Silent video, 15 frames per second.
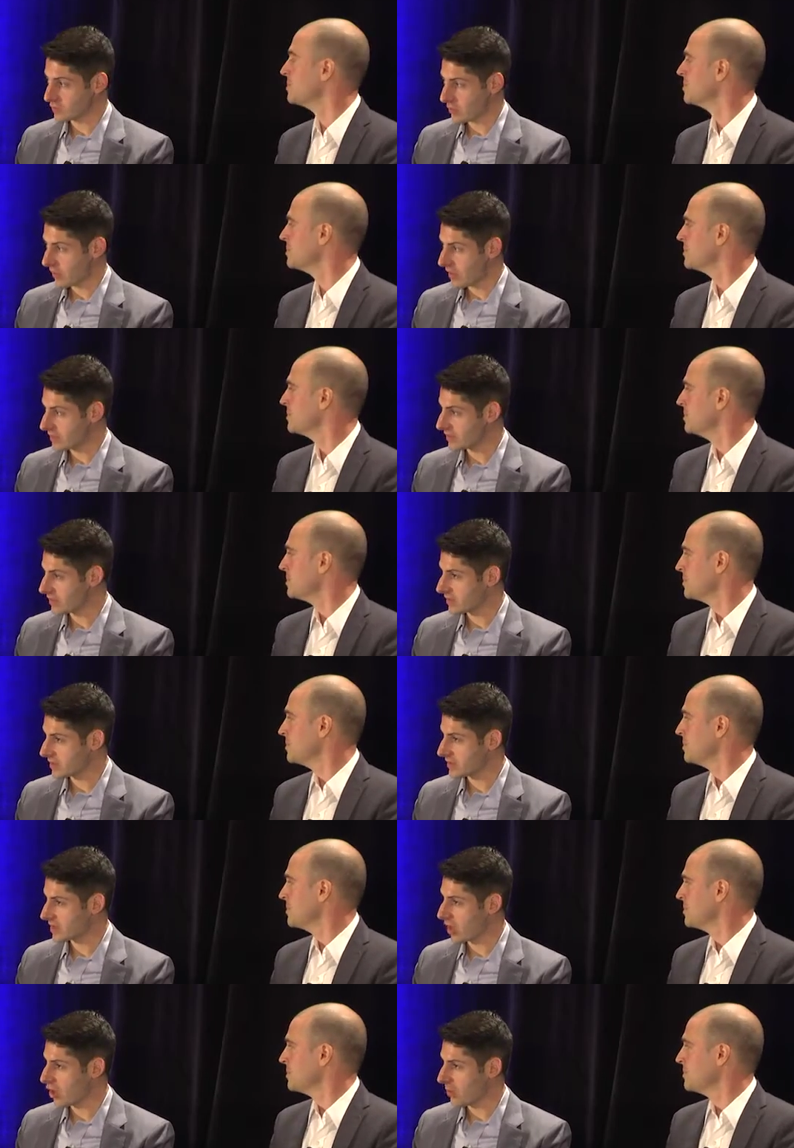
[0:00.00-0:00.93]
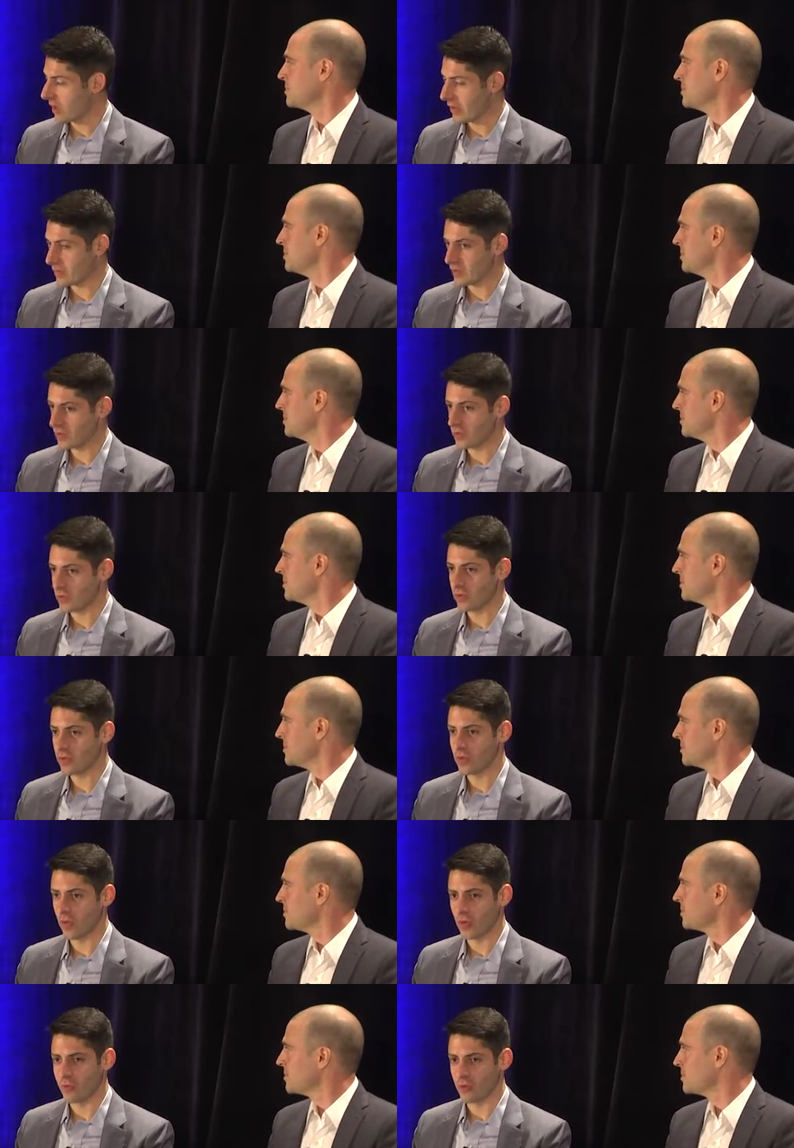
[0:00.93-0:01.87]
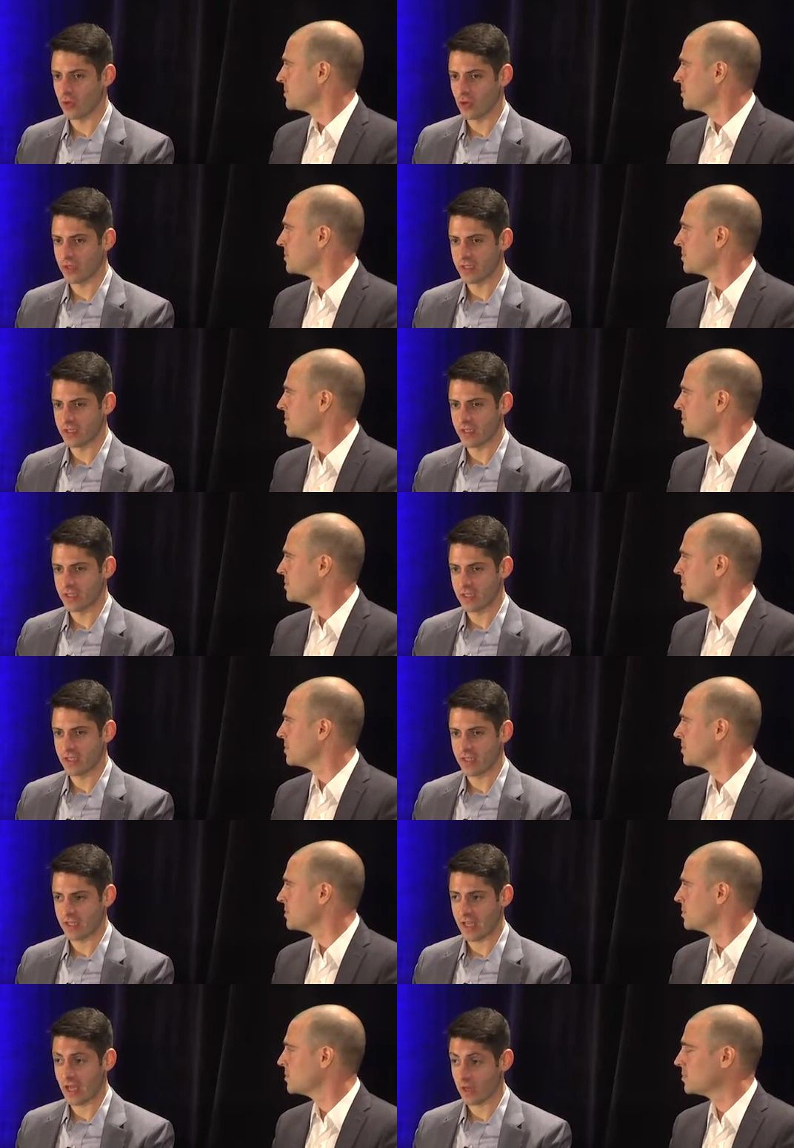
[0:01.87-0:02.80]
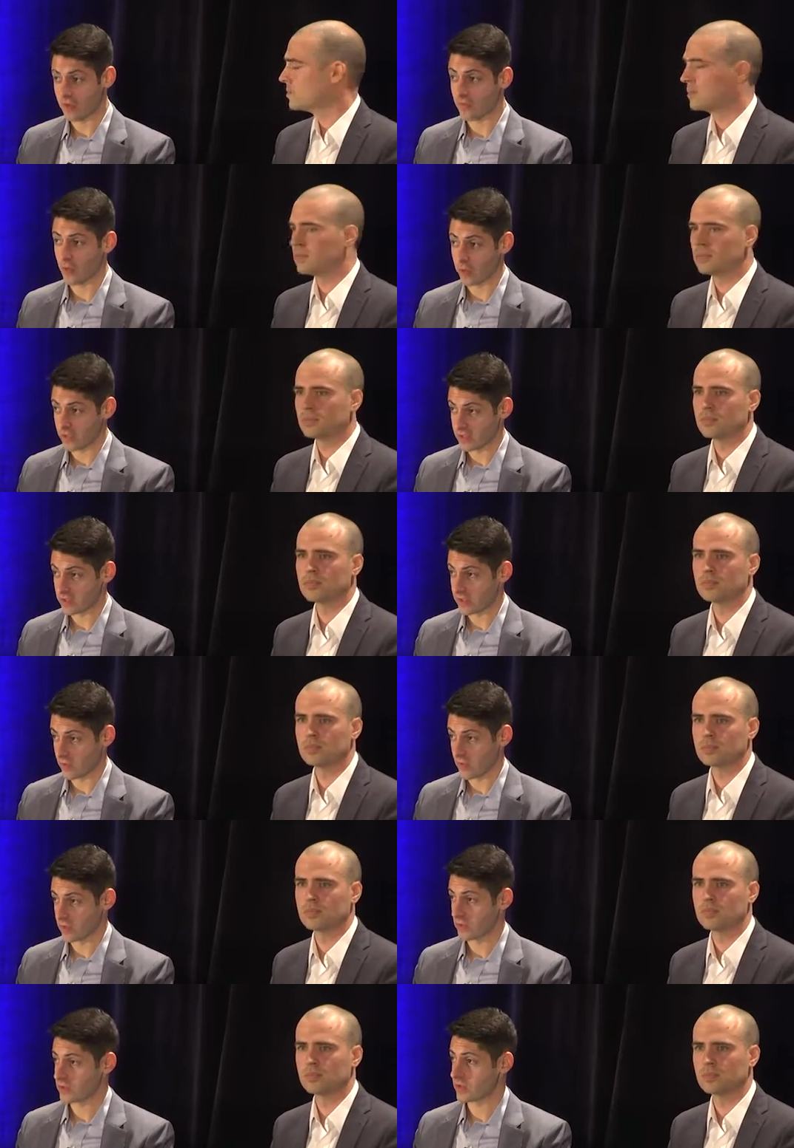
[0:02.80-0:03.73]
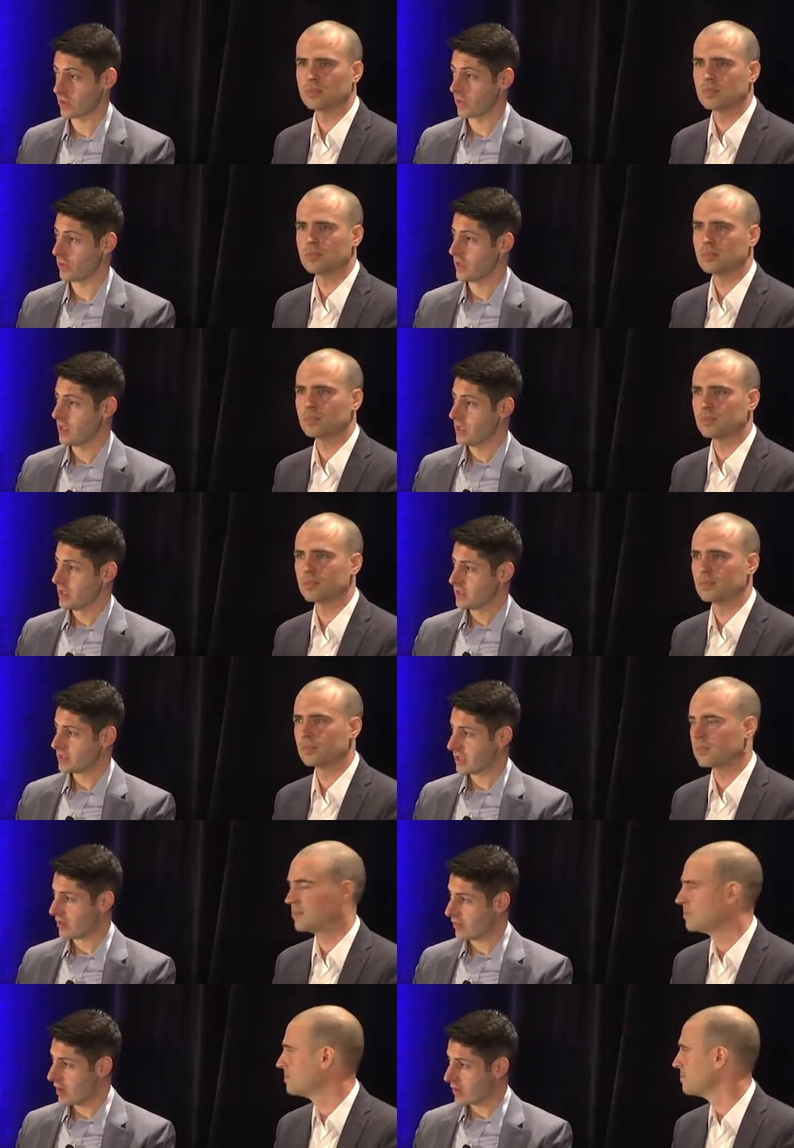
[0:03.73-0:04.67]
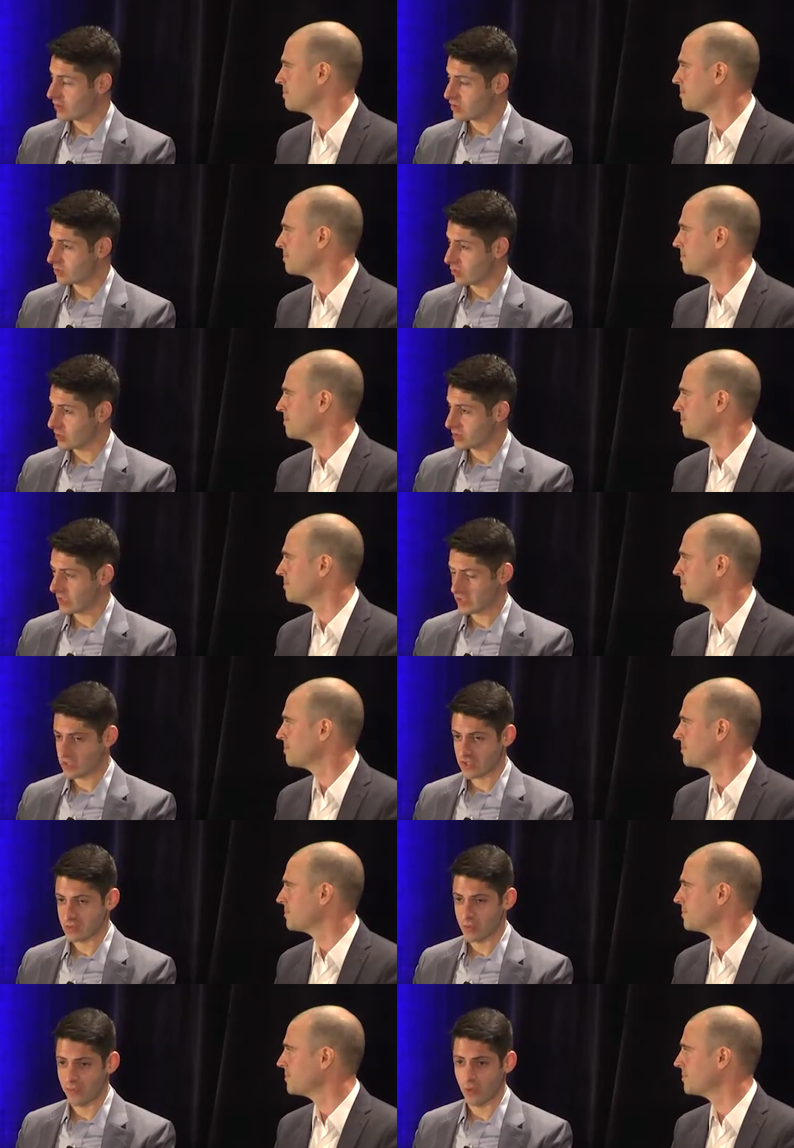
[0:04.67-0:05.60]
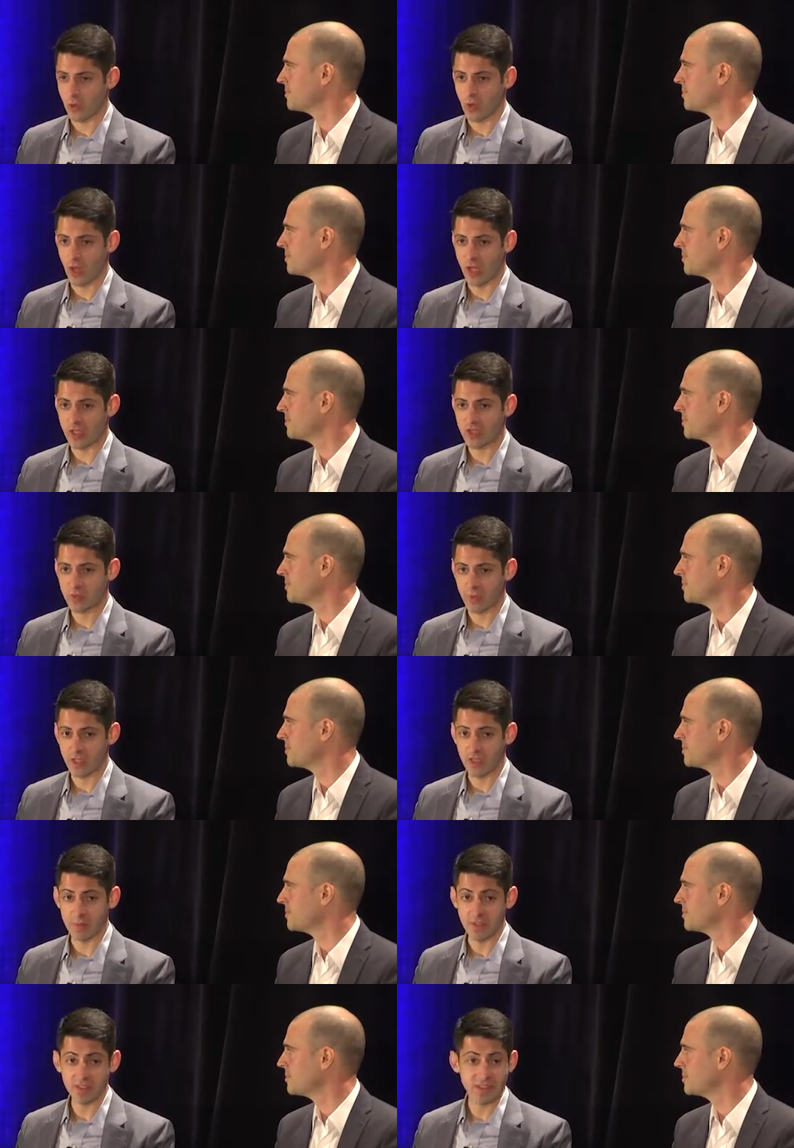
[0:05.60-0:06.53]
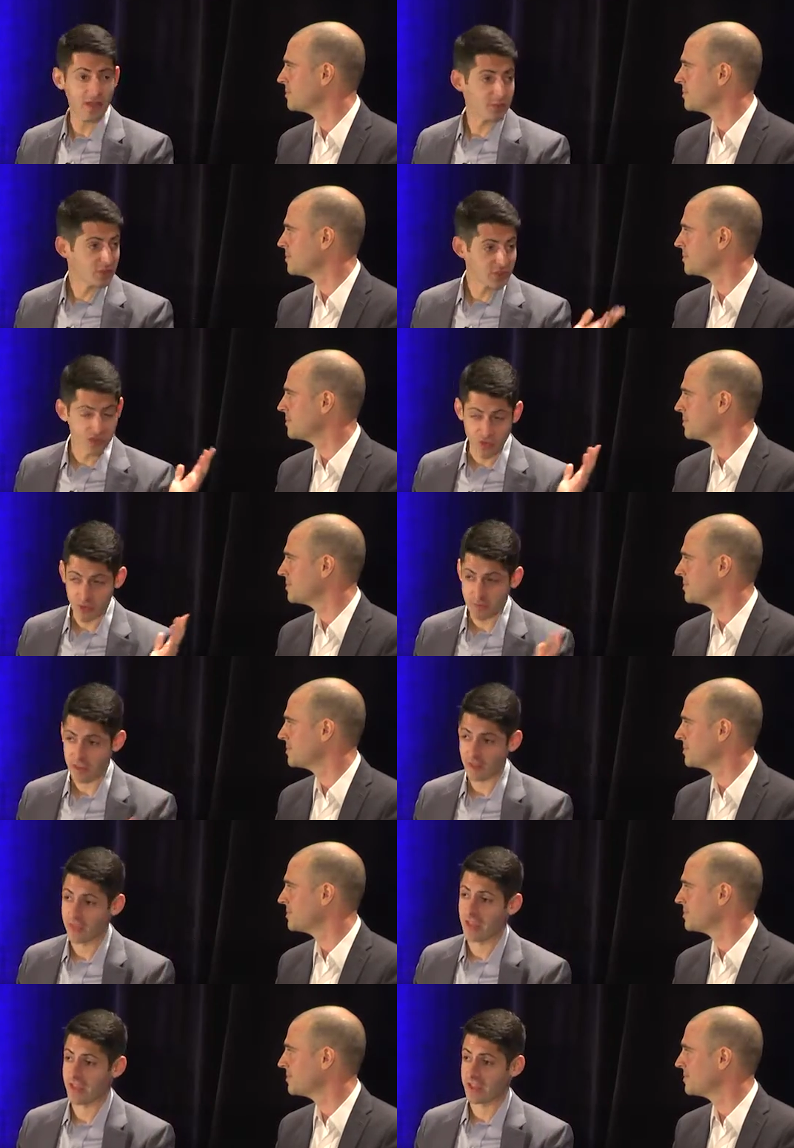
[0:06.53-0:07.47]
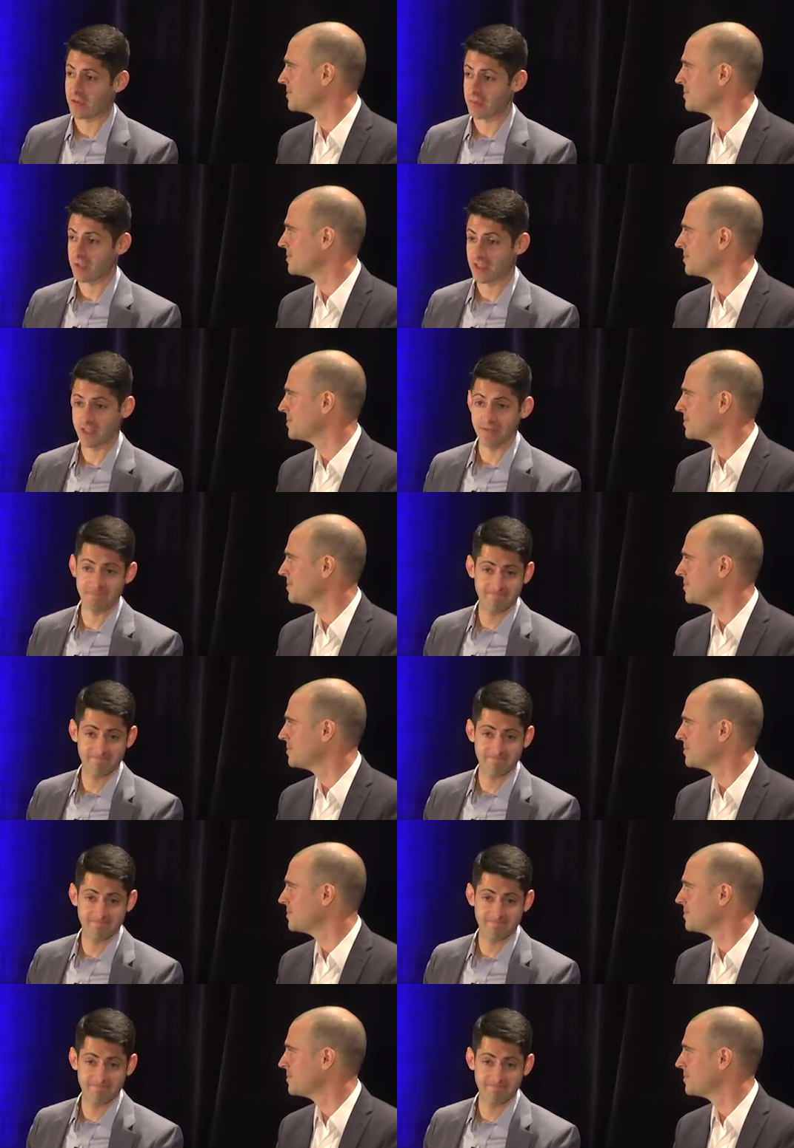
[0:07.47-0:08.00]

Speaker 1: rates because it's all about the new normal in, in California solar. So stick around two more sessions before lunch. But in the meantime, please join me in thanking Billy.